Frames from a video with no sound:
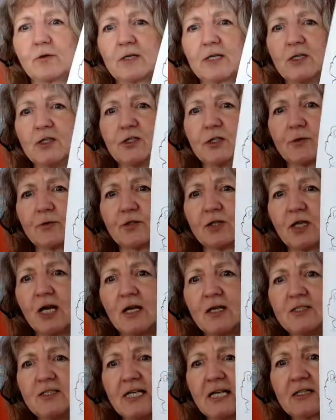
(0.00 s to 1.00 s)
He shows
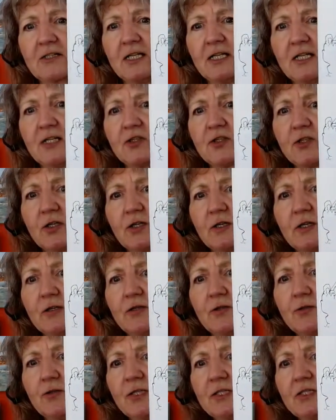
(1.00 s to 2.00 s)
techniques
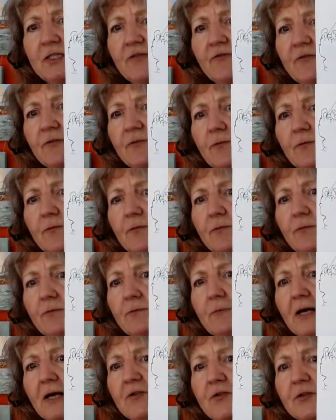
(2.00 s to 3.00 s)
using different
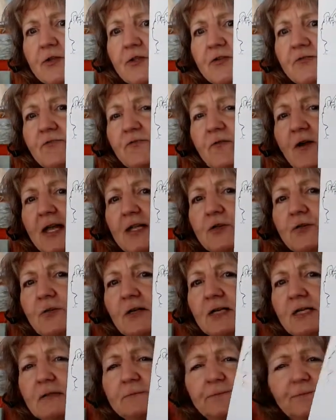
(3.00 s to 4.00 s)
methods of
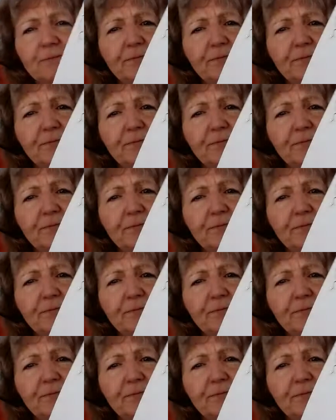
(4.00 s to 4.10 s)
rendering.